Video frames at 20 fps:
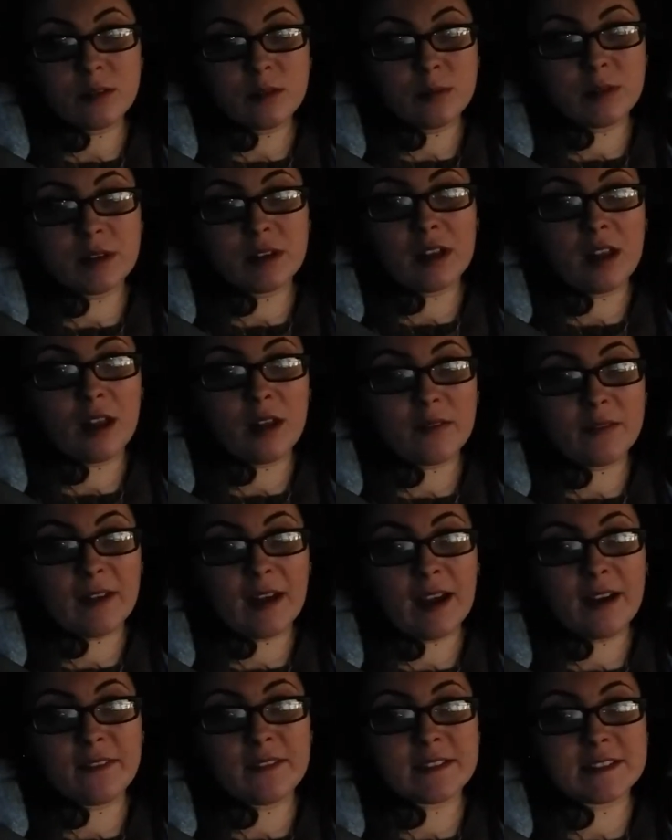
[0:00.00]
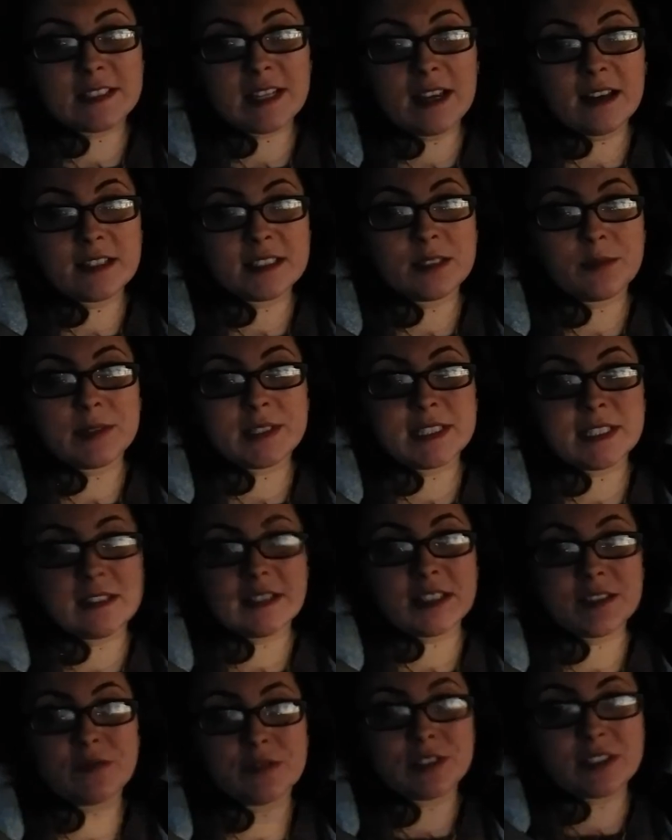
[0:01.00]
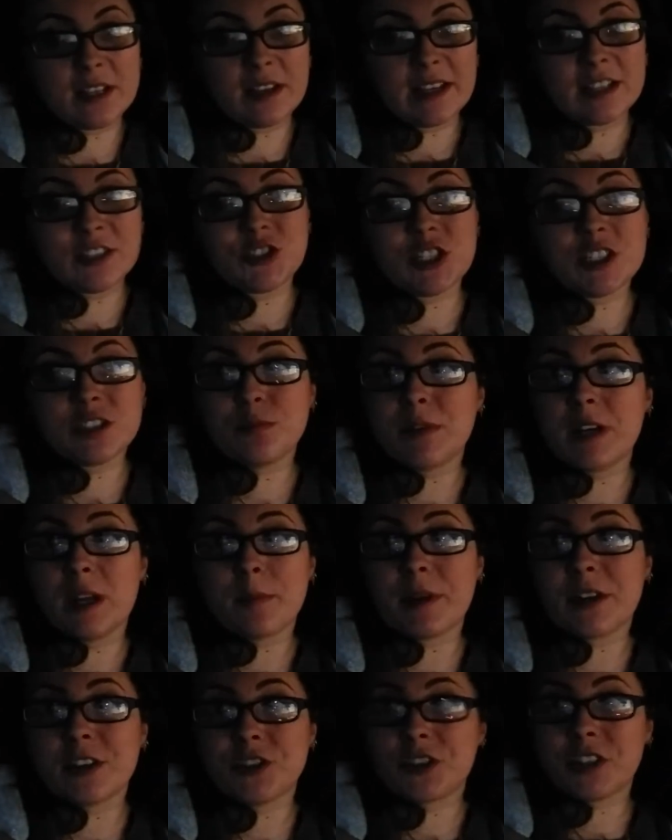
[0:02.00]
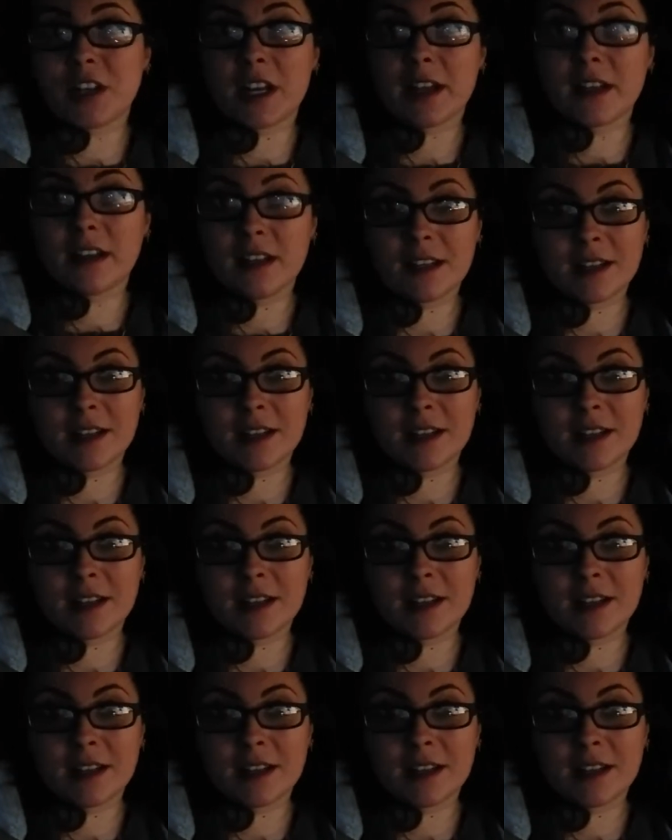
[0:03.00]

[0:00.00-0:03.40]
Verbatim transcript: would love to have this house that we seen that's for sale. It just went up yesterday.